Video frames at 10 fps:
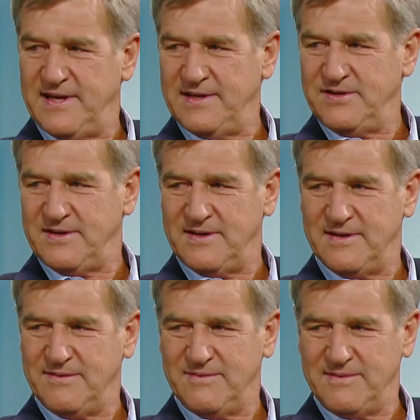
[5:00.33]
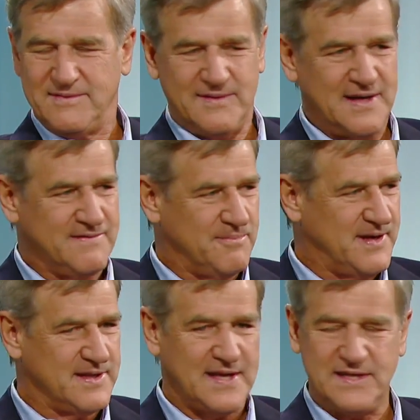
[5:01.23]
Pay attention. we have to
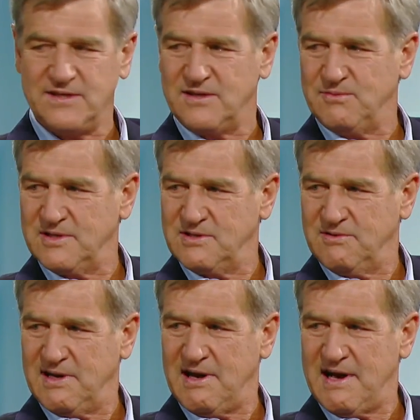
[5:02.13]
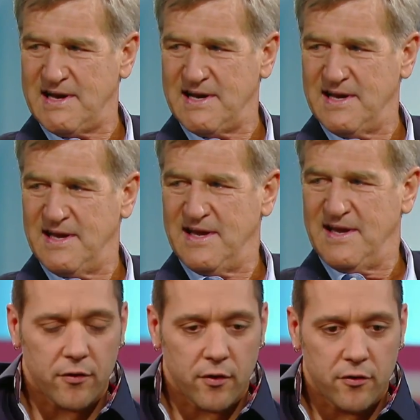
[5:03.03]
pay attention to what's going on.
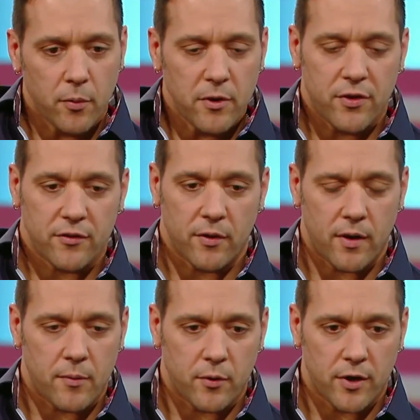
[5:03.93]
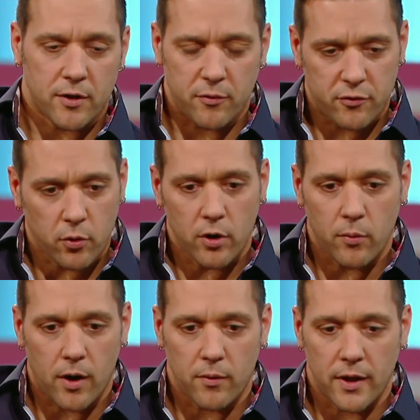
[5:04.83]
There's, there's so many things I, I want to talk to you
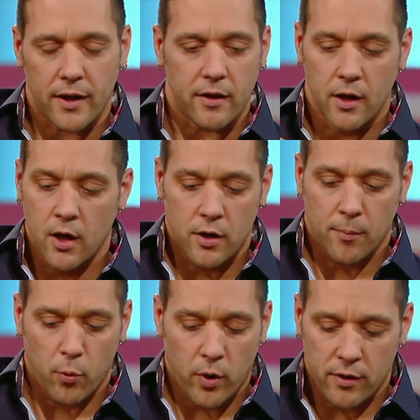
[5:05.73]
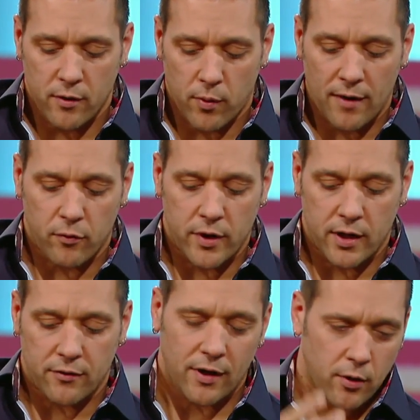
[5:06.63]
story-wise related. Number one, the
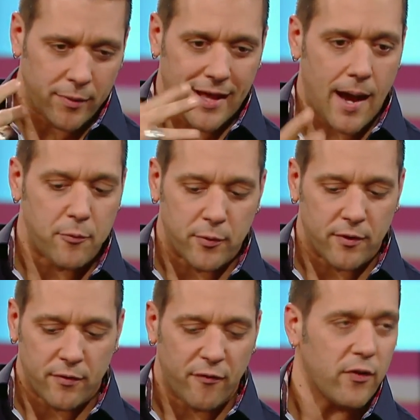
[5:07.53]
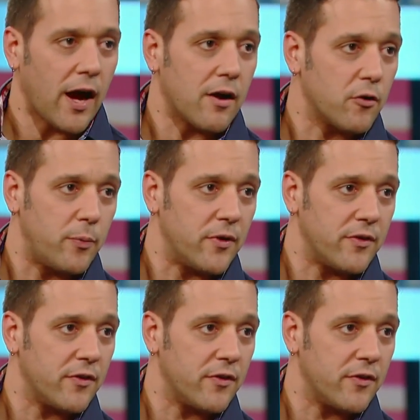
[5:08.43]
rivalry against, I know about the Habs, but the, the Flyers